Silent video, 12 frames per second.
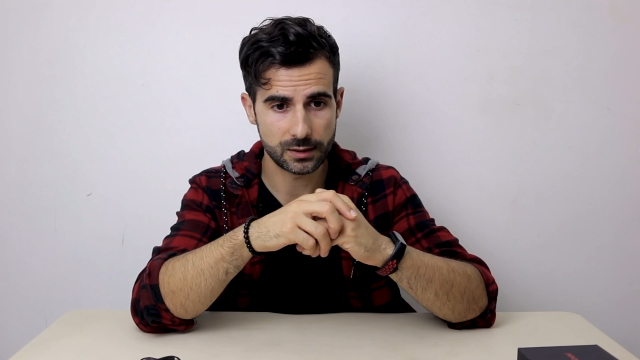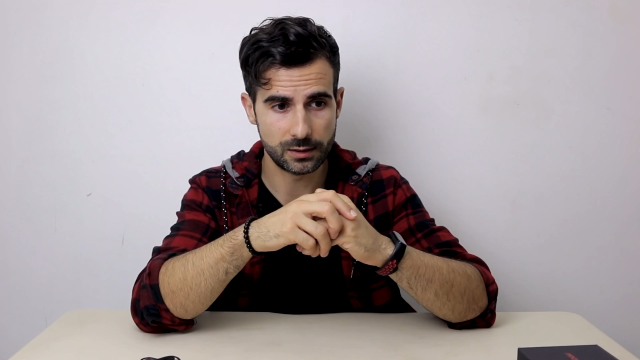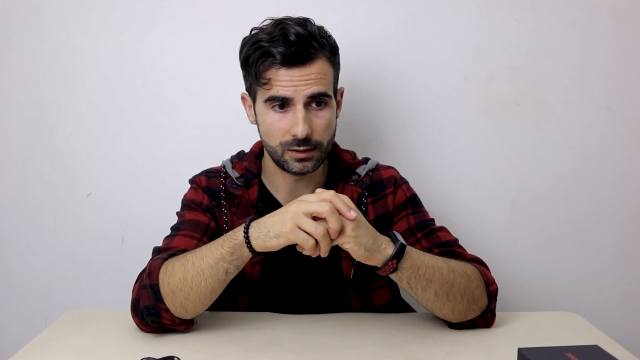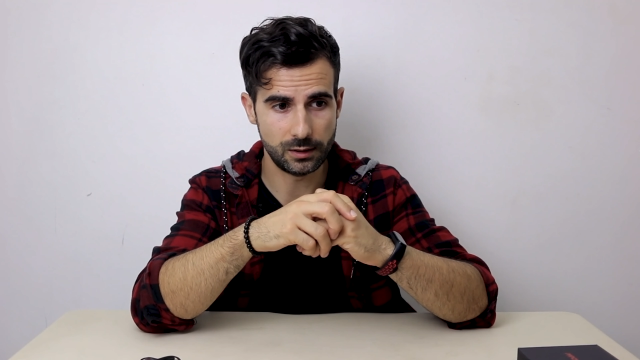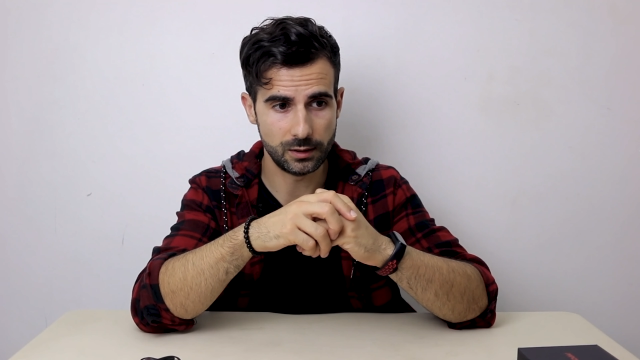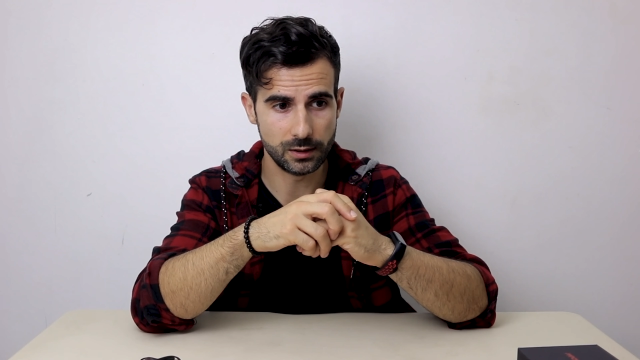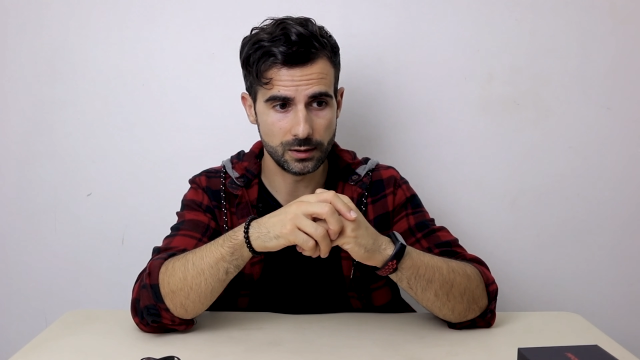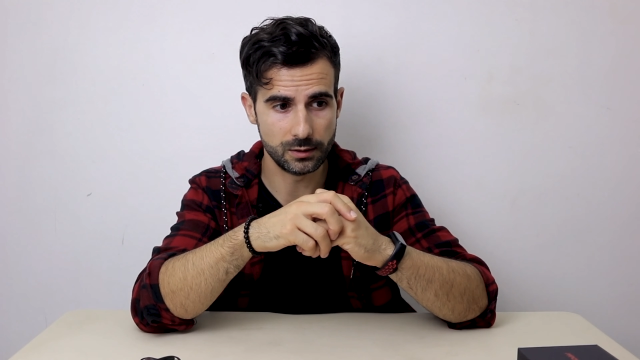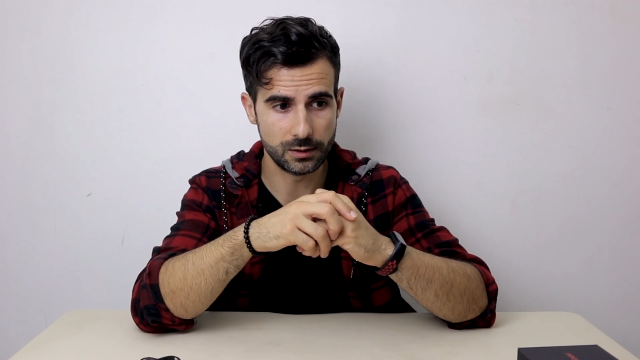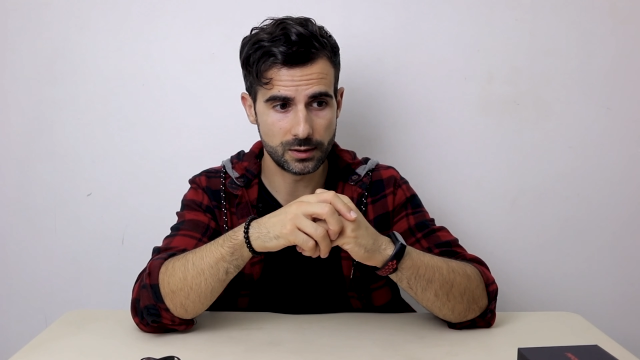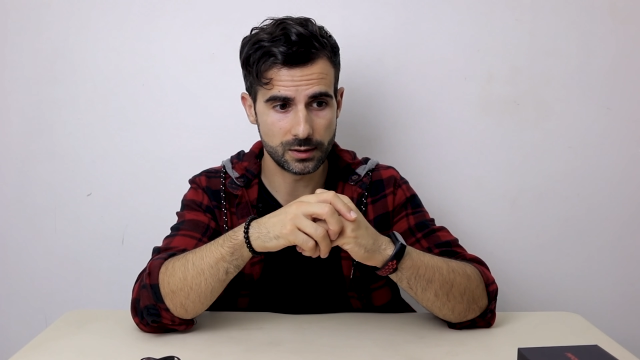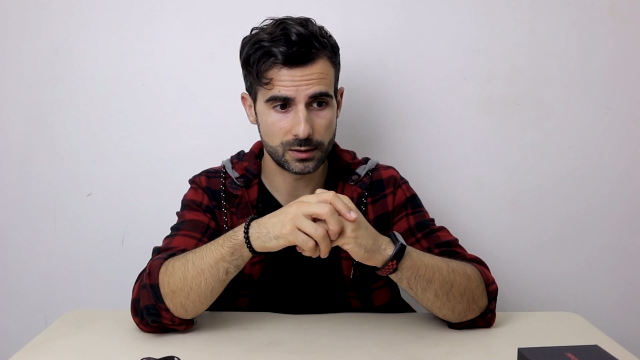or you
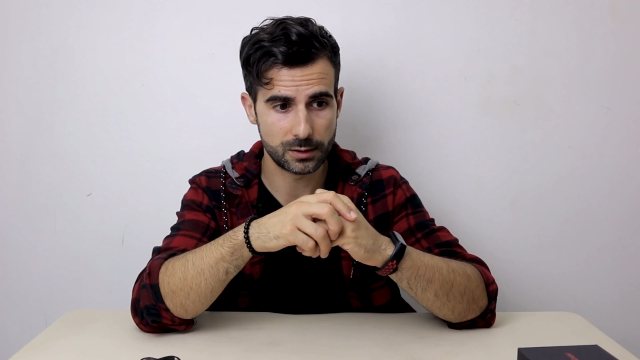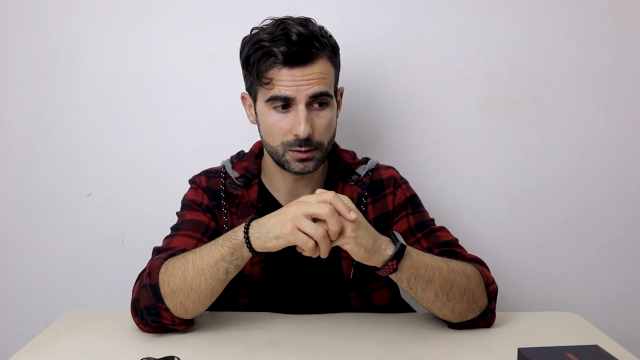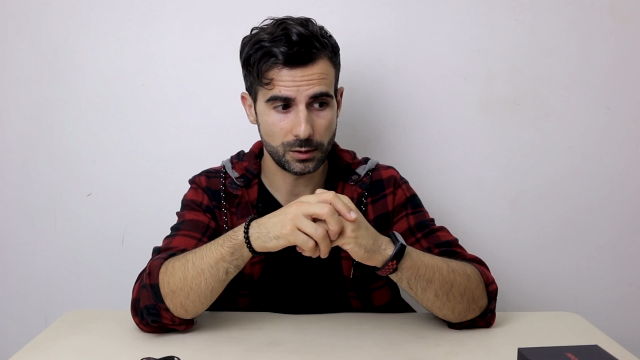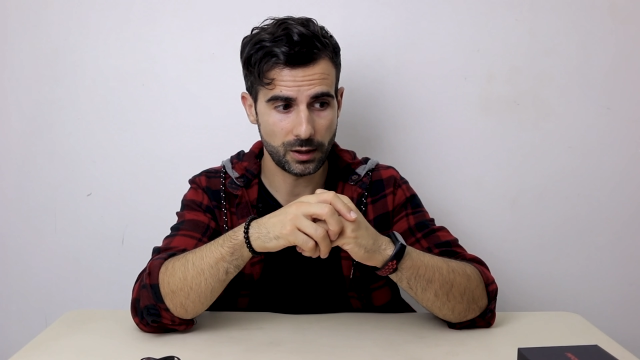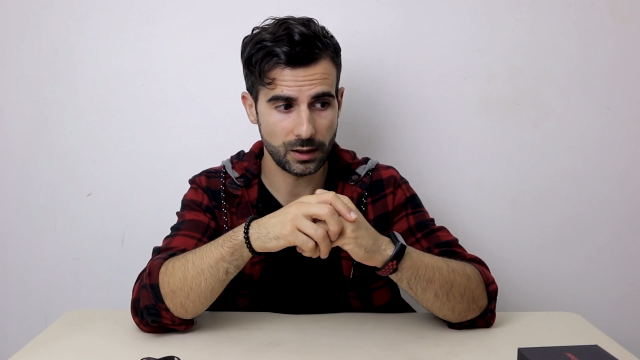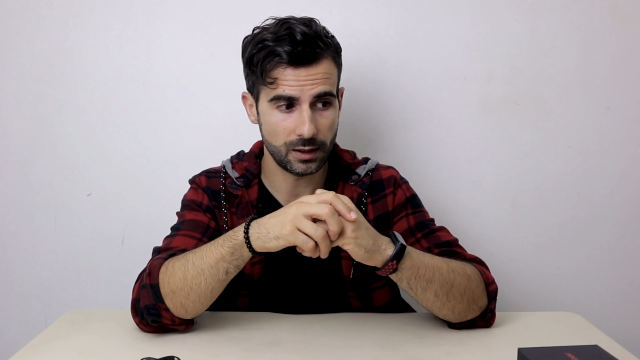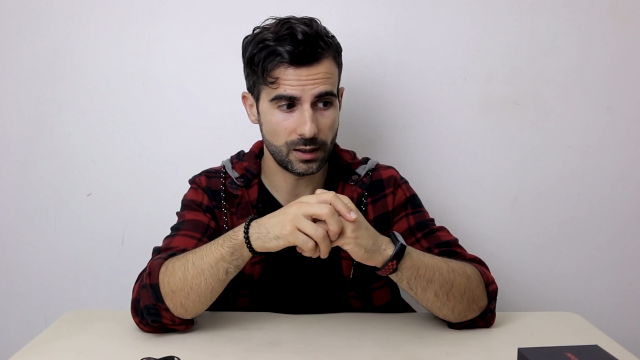just took it